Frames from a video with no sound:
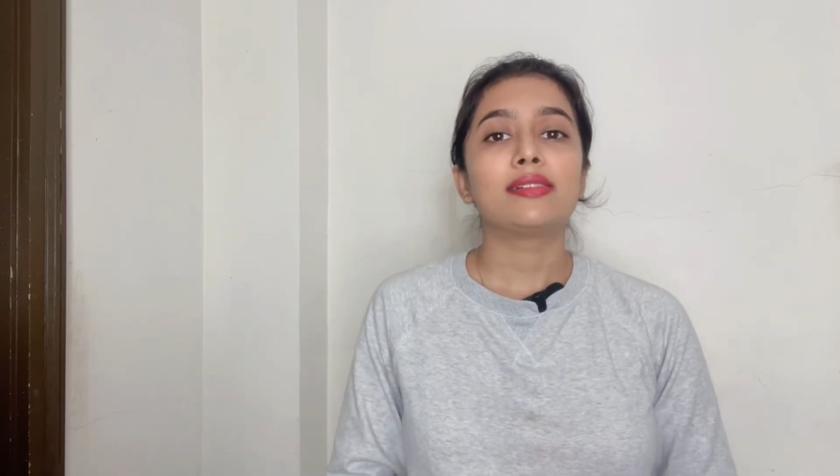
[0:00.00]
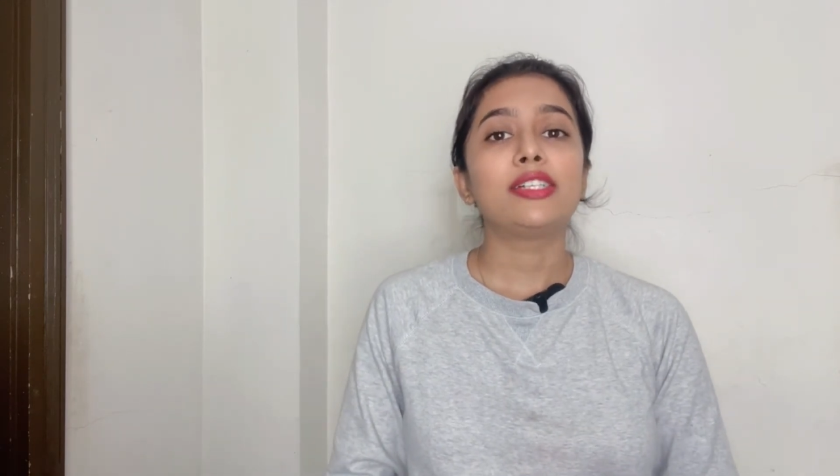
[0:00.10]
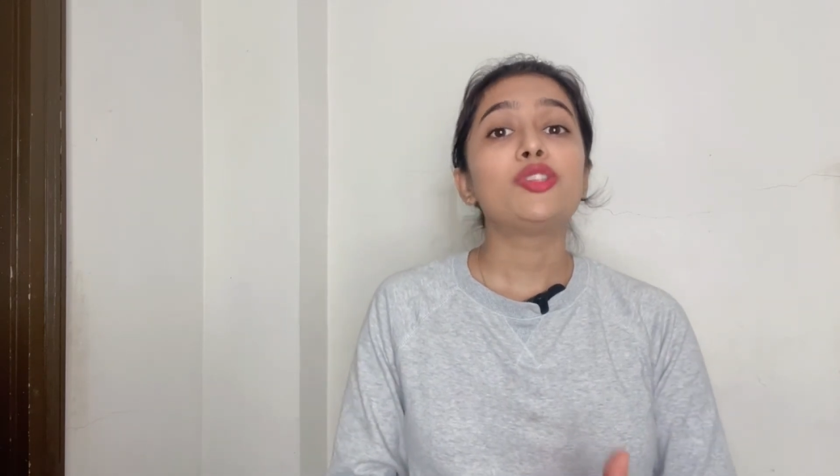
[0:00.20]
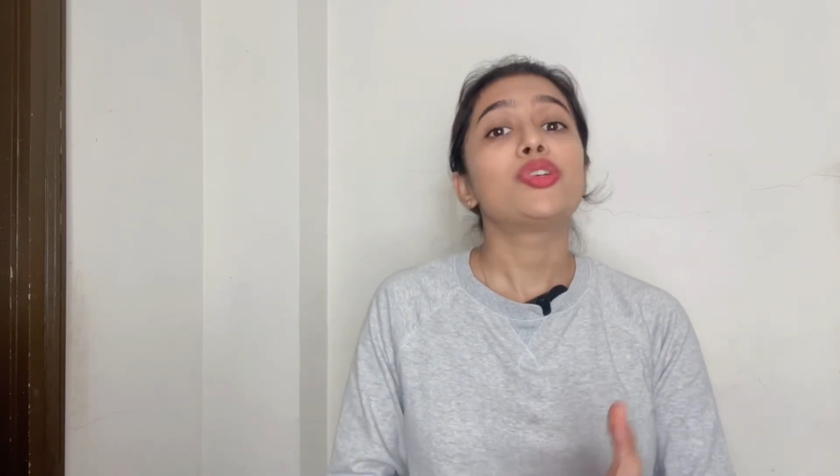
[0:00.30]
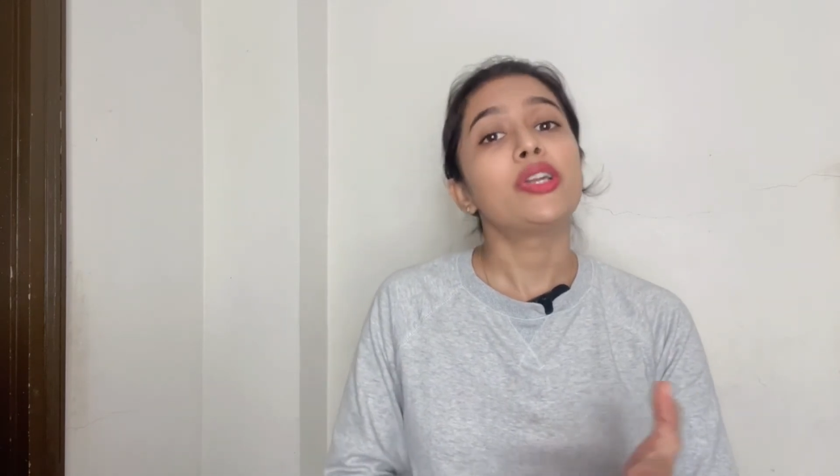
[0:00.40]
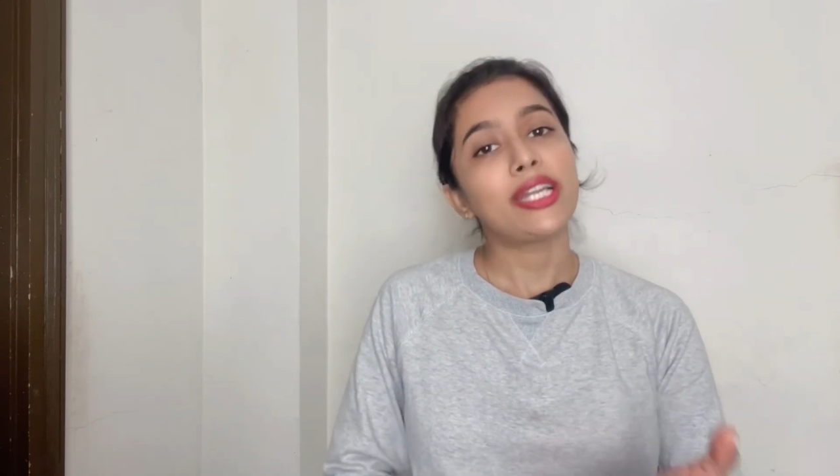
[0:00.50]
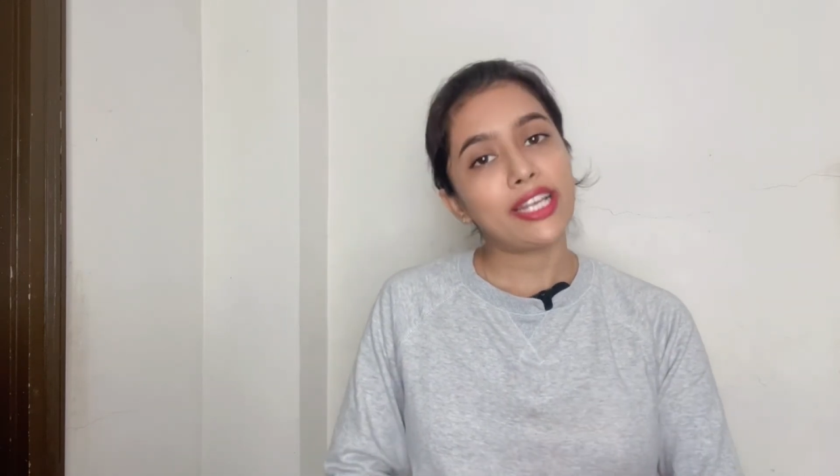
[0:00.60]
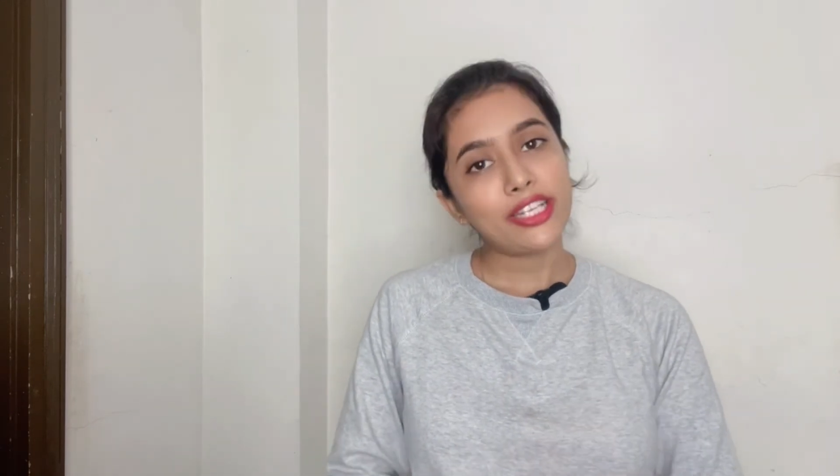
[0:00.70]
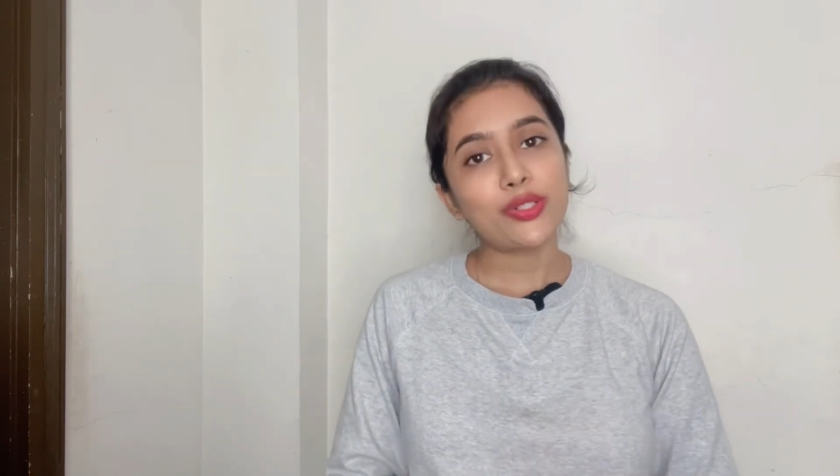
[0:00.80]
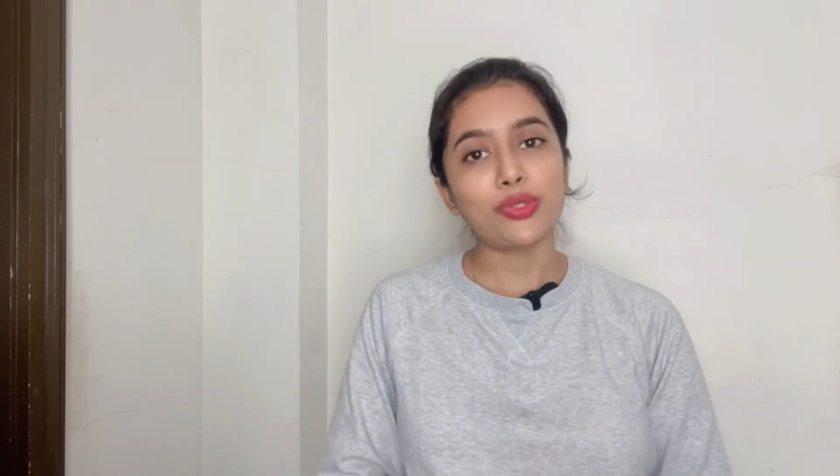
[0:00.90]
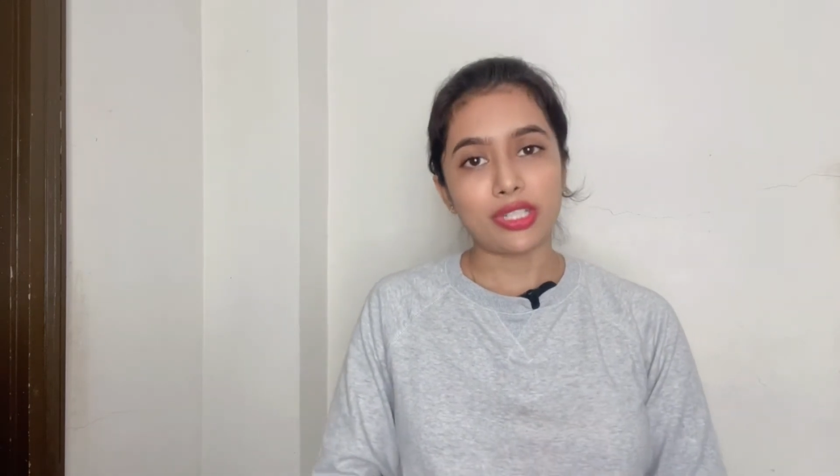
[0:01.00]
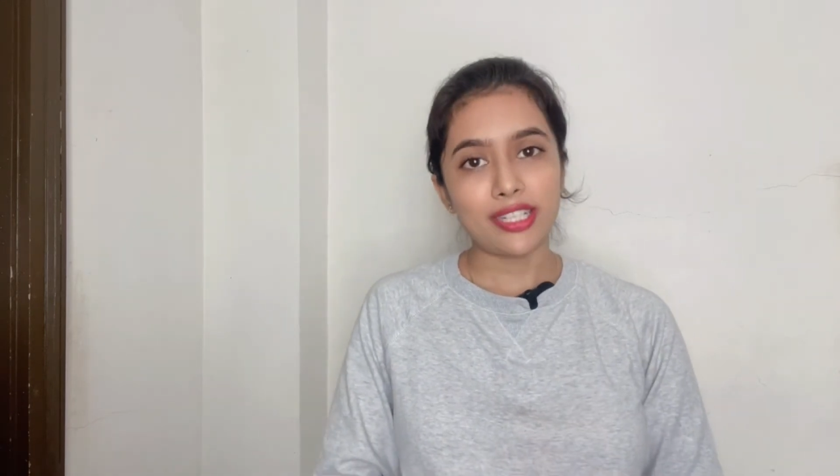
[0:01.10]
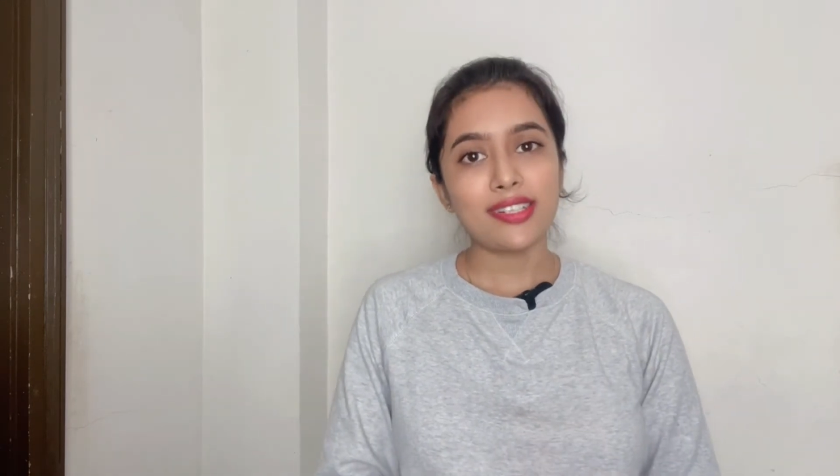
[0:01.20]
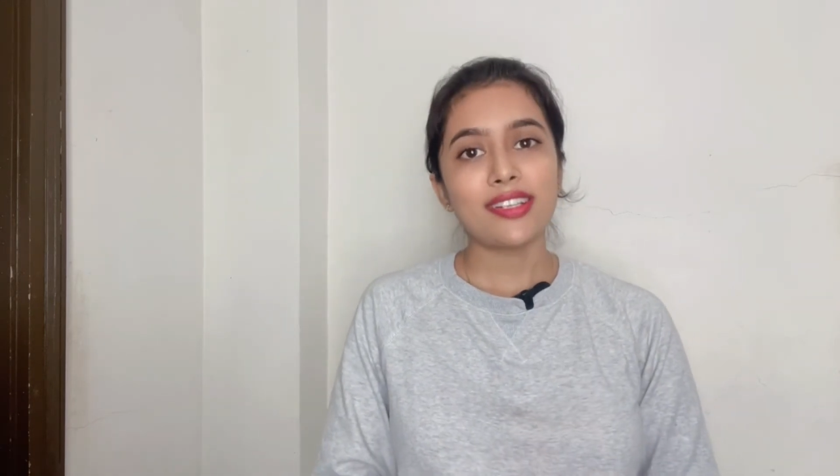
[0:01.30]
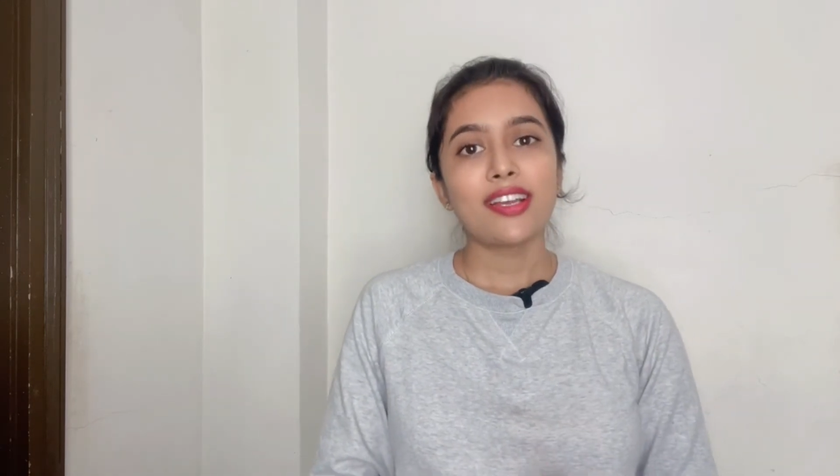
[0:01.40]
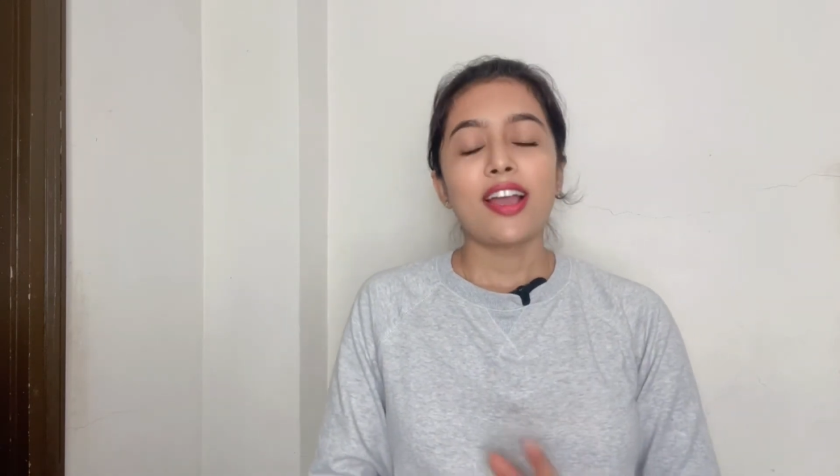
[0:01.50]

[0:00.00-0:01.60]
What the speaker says: into your daily routine,